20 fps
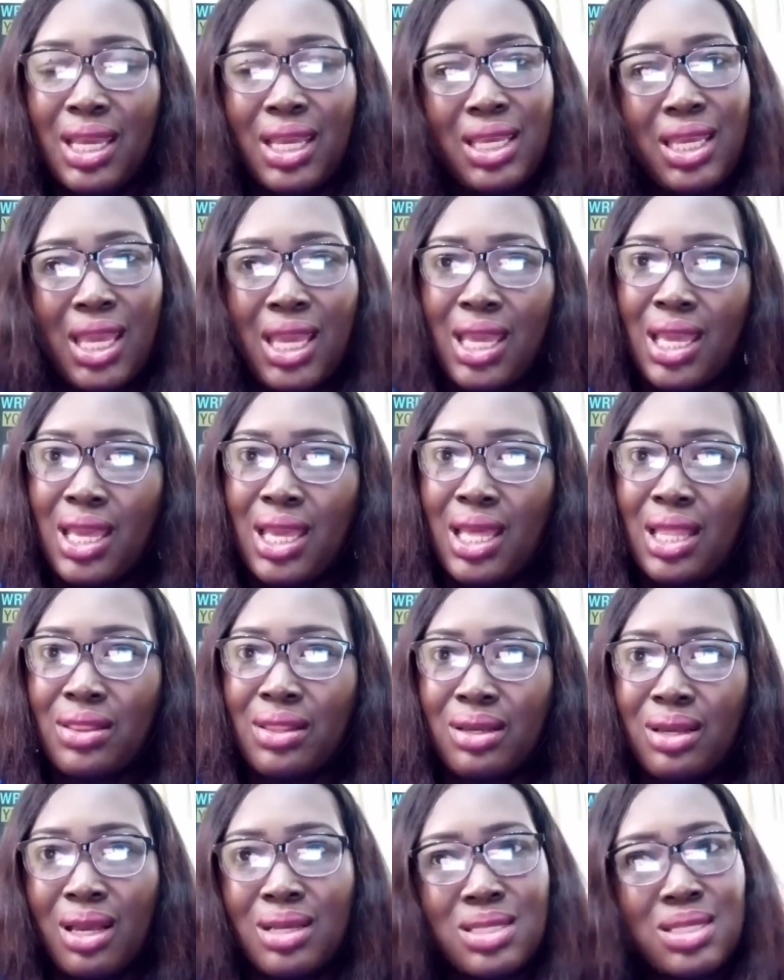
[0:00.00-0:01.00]
aka
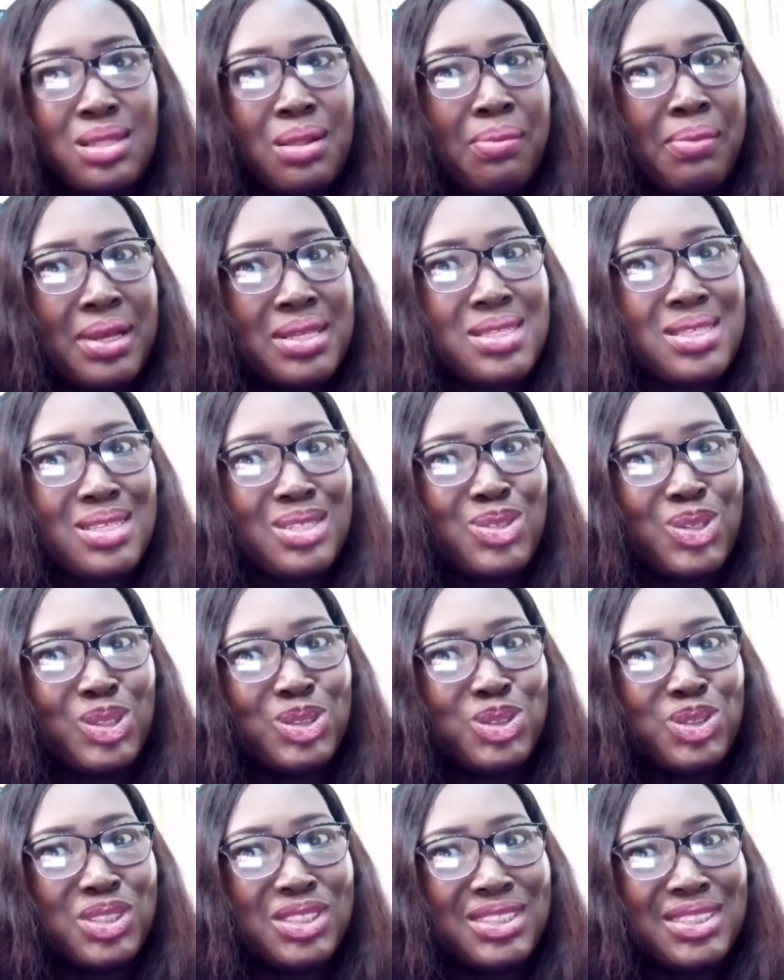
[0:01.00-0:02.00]
the Customer
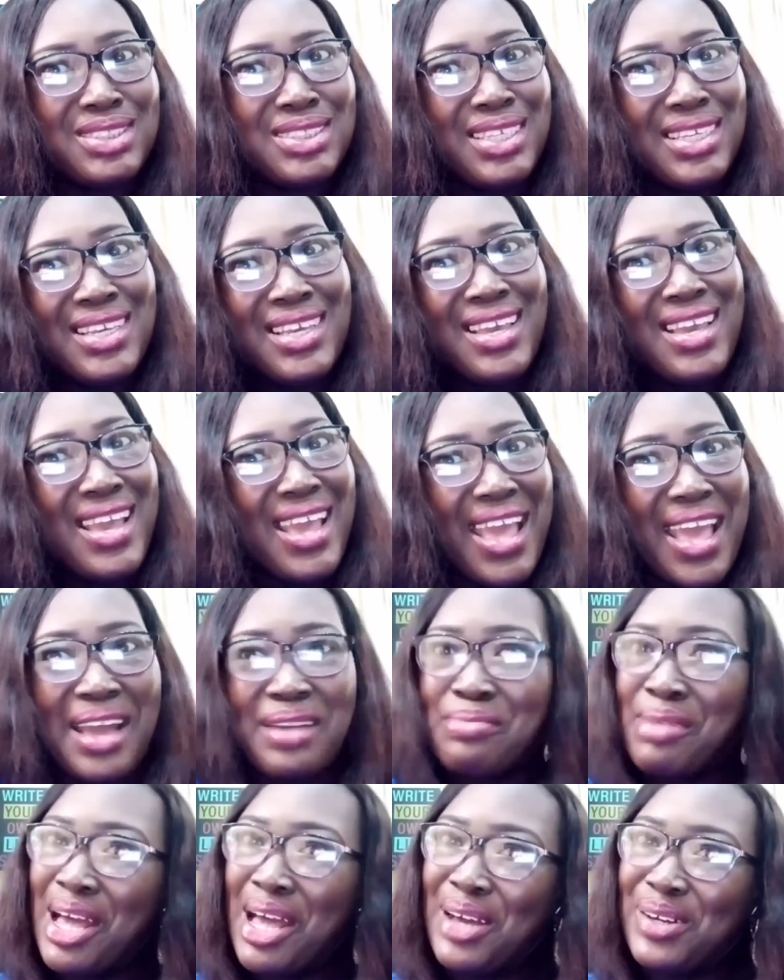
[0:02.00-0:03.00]
Seductress.
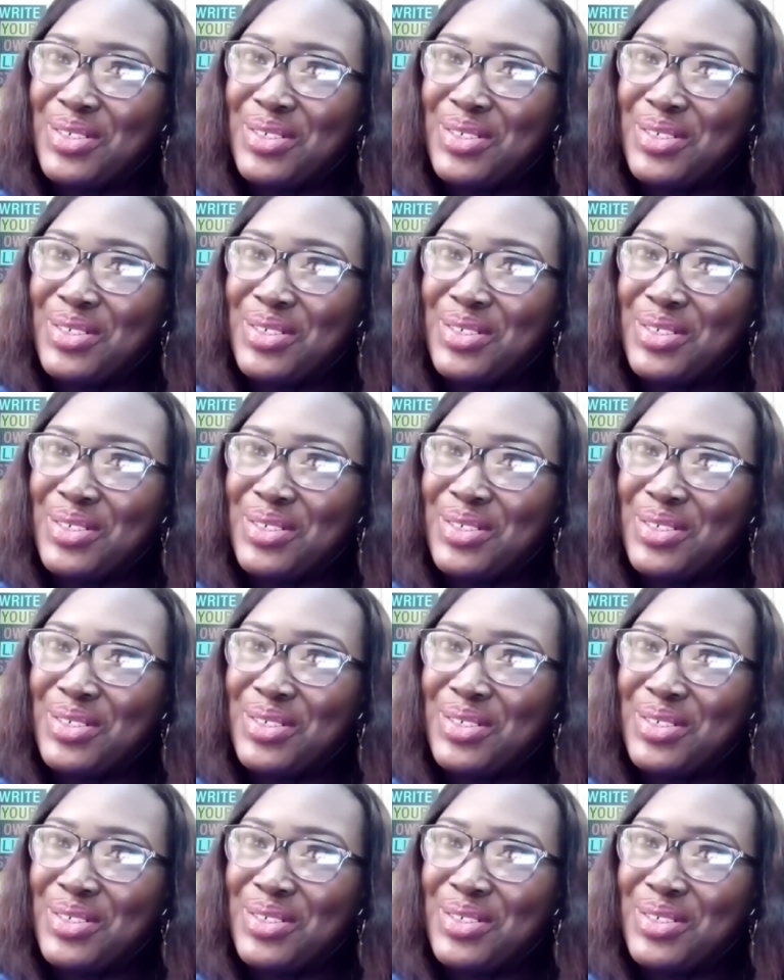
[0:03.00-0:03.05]
I'm out.